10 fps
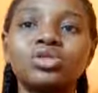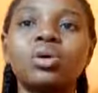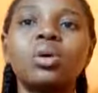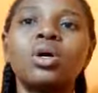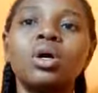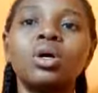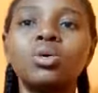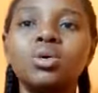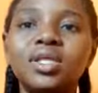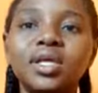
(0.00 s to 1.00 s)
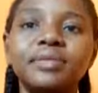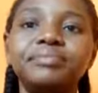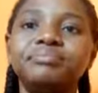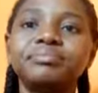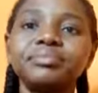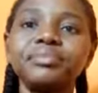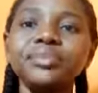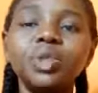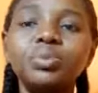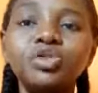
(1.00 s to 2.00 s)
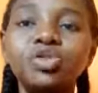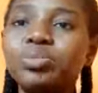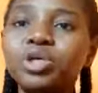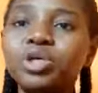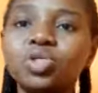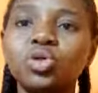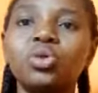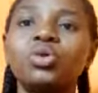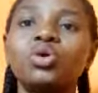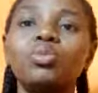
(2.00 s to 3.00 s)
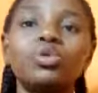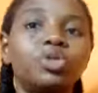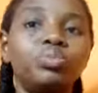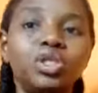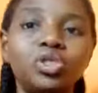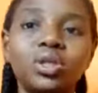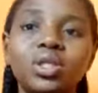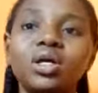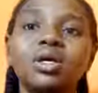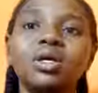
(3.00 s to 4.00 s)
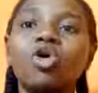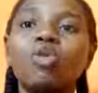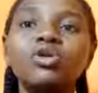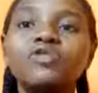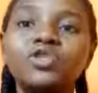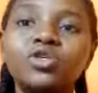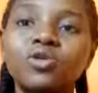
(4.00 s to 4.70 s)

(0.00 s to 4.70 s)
put your picture, upload your picture there, upload videos of yourself, do different.